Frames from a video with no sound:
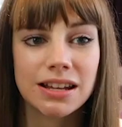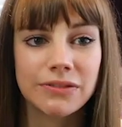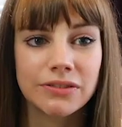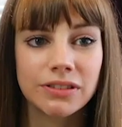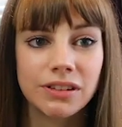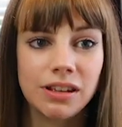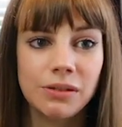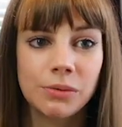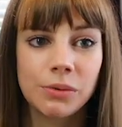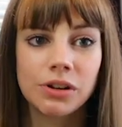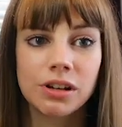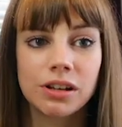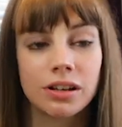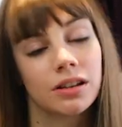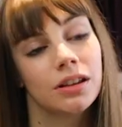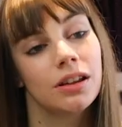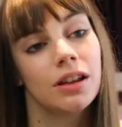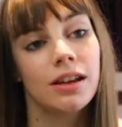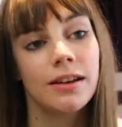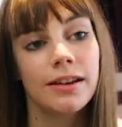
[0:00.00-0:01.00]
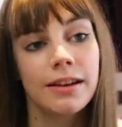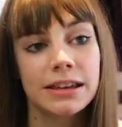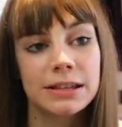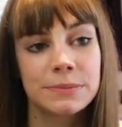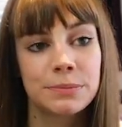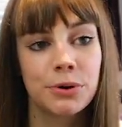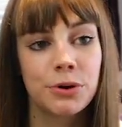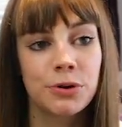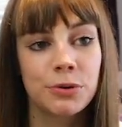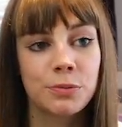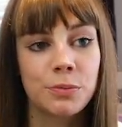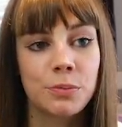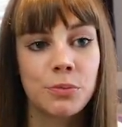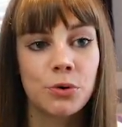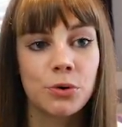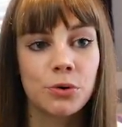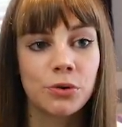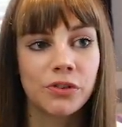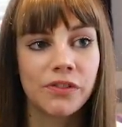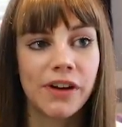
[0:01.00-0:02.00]
definitely want to put
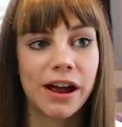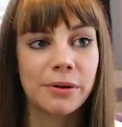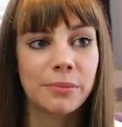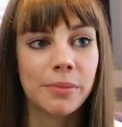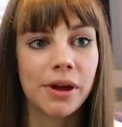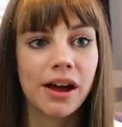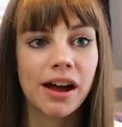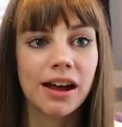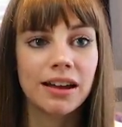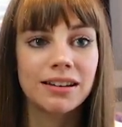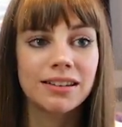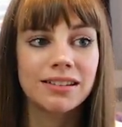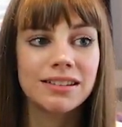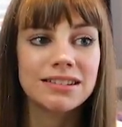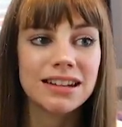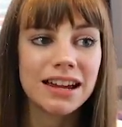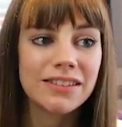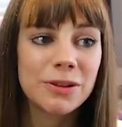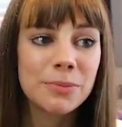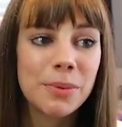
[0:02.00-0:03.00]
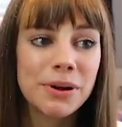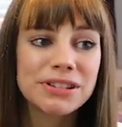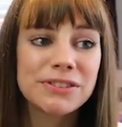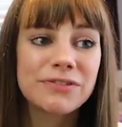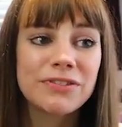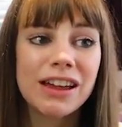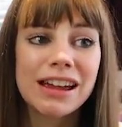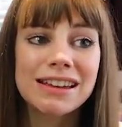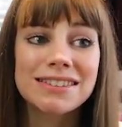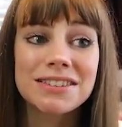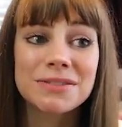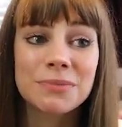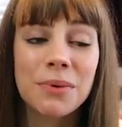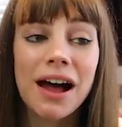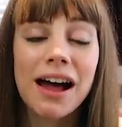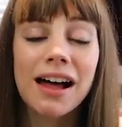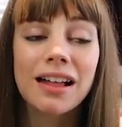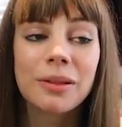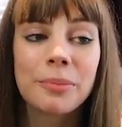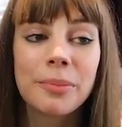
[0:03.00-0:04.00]
more around my island and the butterflies as
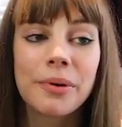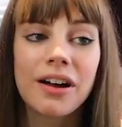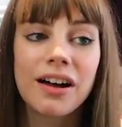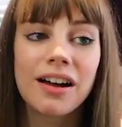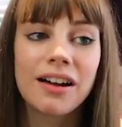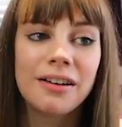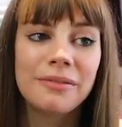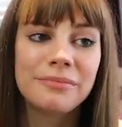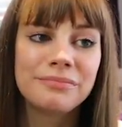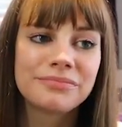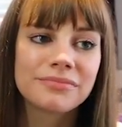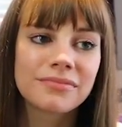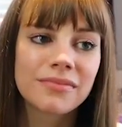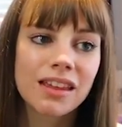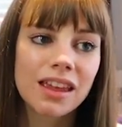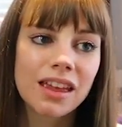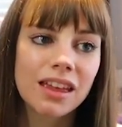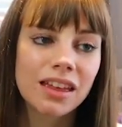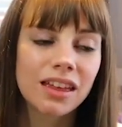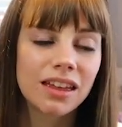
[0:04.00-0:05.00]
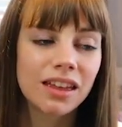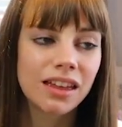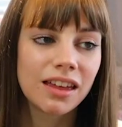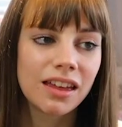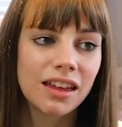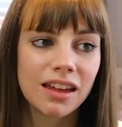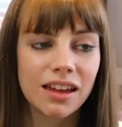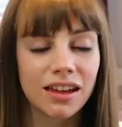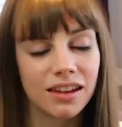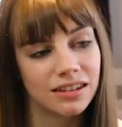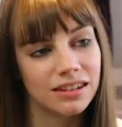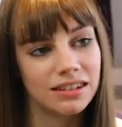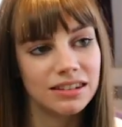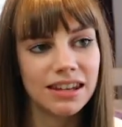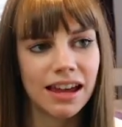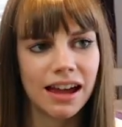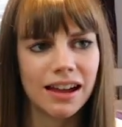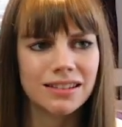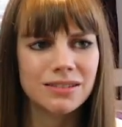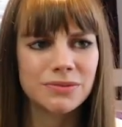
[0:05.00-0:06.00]
well but um,
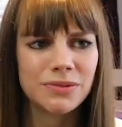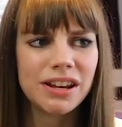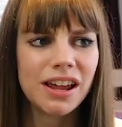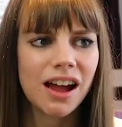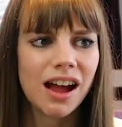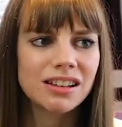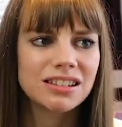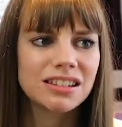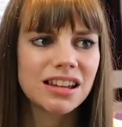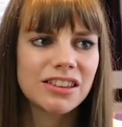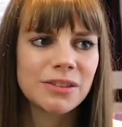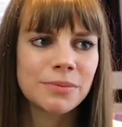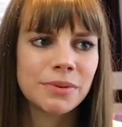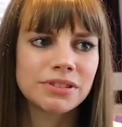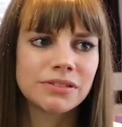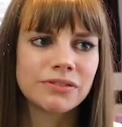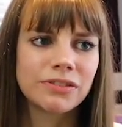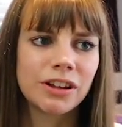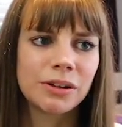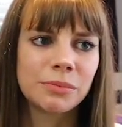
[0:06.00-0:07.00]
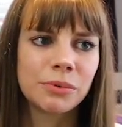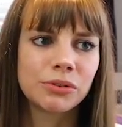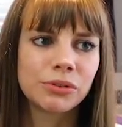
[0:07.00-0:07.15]
yeah it's really hard to get the butterfly